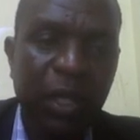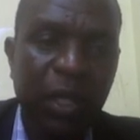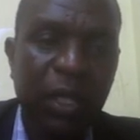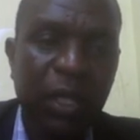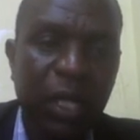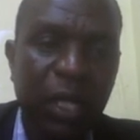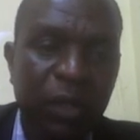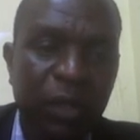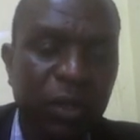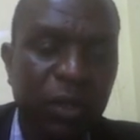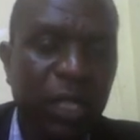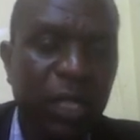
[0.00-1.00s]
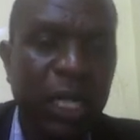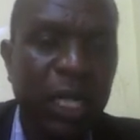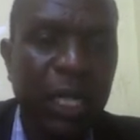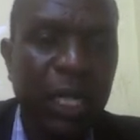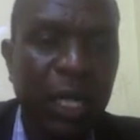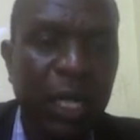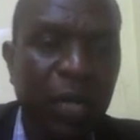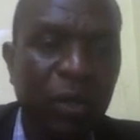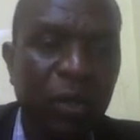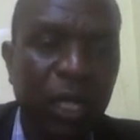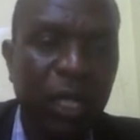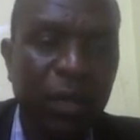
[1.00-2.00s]
then you'll see a
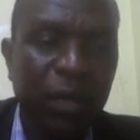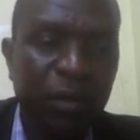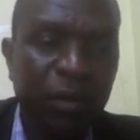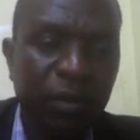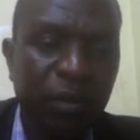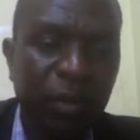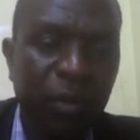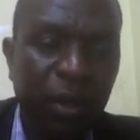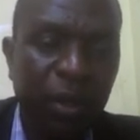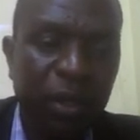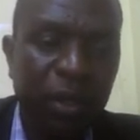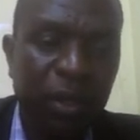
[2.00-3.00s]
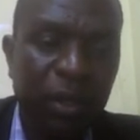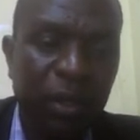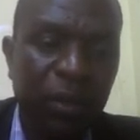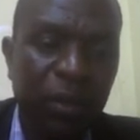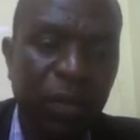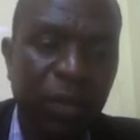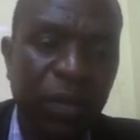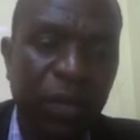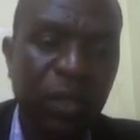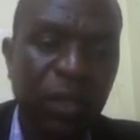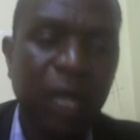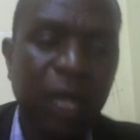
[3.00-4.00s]
login box where you'll
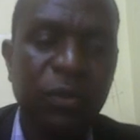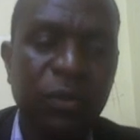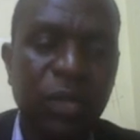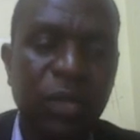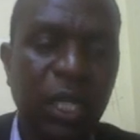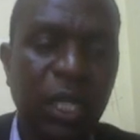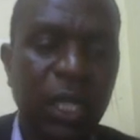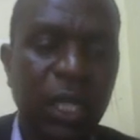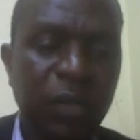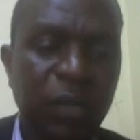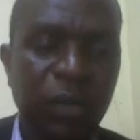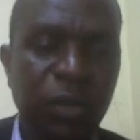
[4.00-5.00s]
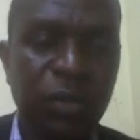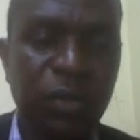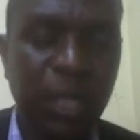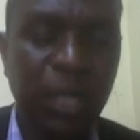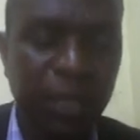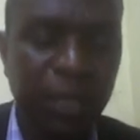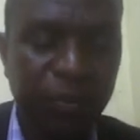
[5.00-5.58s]
have to key in your username.